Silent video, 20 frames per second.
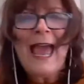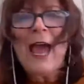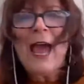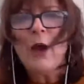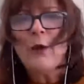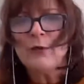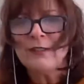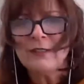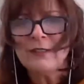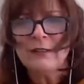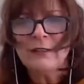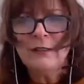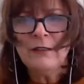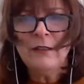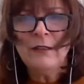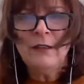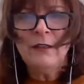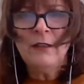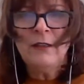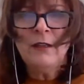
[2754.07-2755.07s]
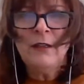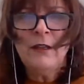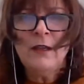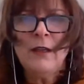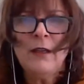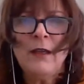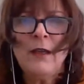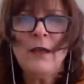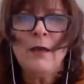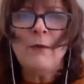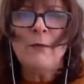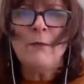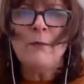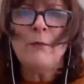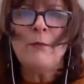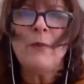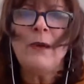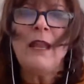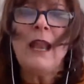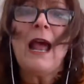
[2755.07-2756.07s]
out.
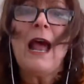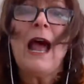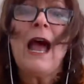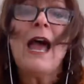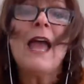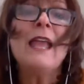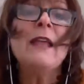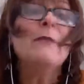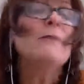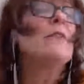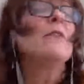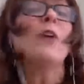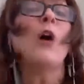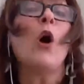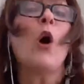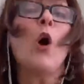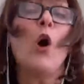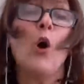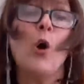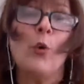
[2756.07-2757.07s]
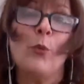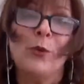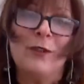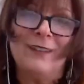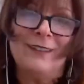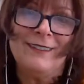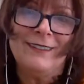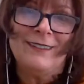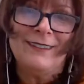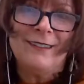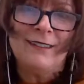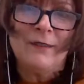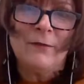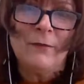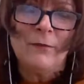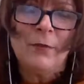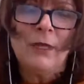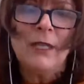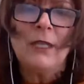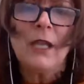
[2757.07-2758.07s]
But I've always
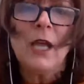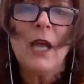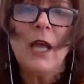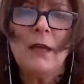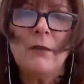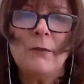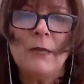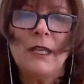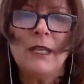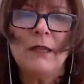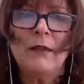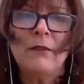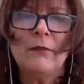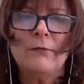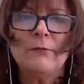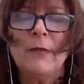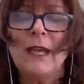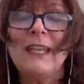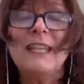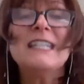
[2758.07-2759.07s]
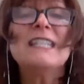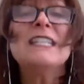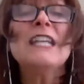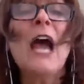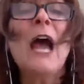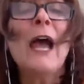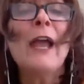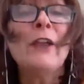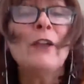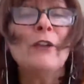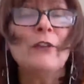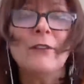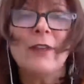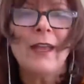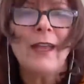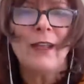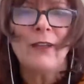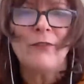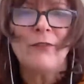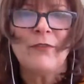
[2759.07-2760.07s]
been coming my entire
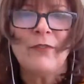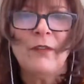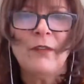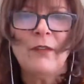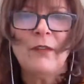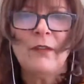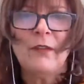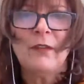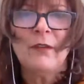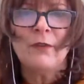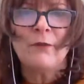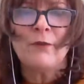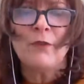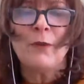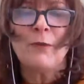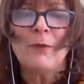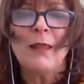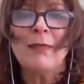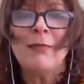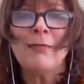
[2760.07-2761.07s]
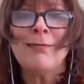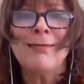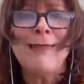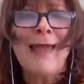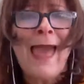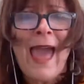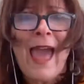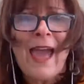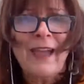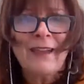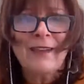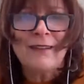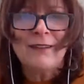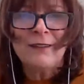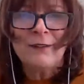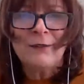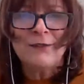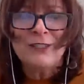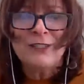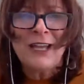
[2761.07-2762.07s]
life from a lack
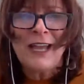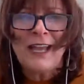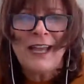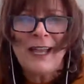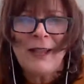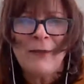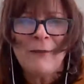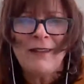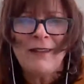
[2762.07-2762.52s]
of time.